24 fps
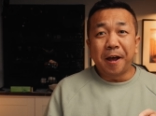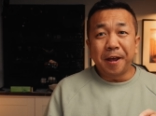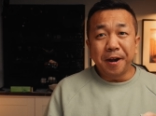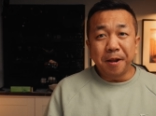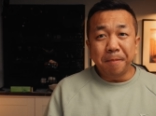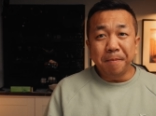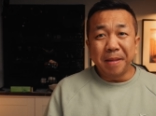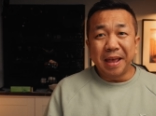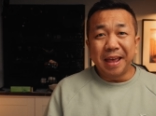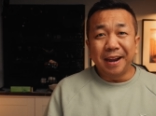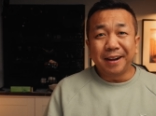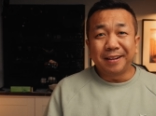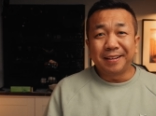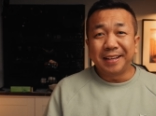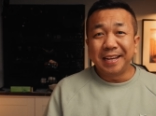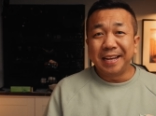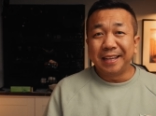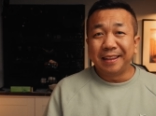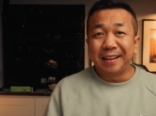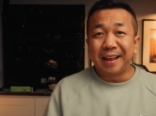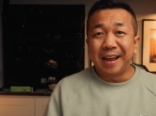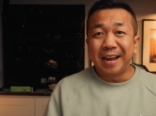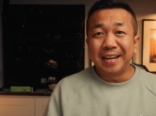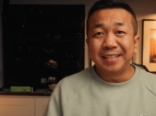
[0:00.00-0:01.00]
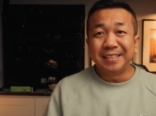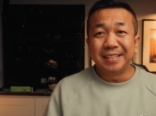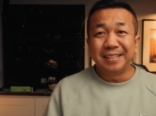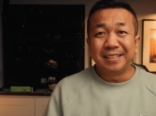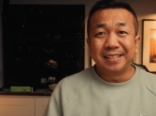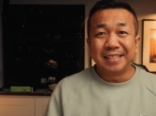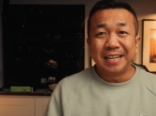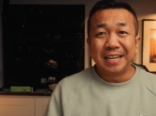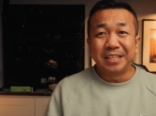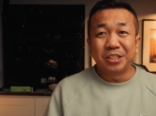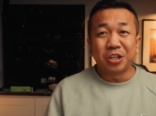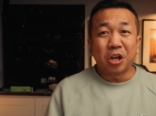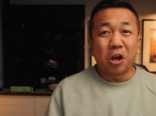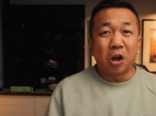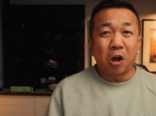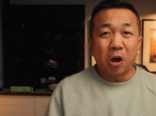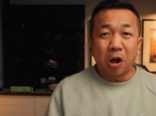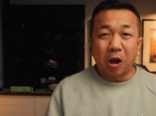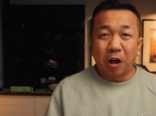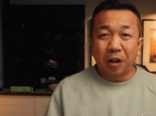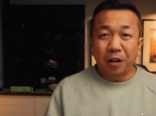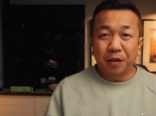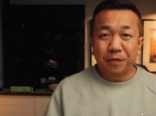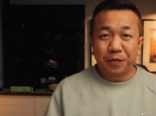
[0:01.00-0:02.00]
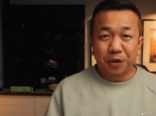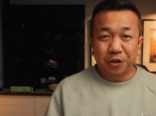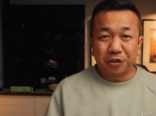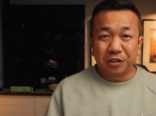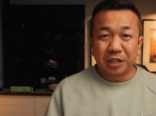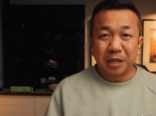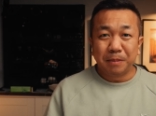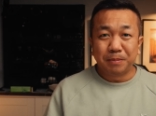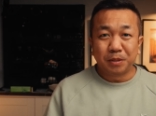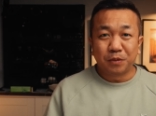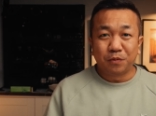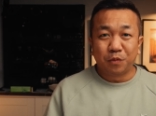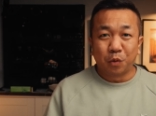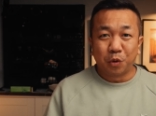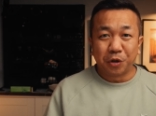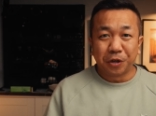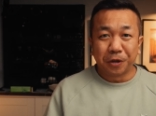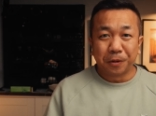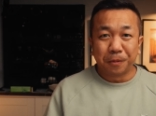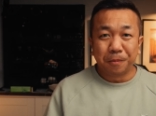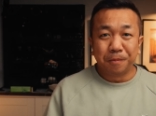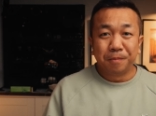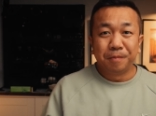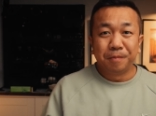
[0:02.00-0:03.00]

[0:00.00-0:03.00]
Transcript: automatically aligns and syncs all of your clips for you.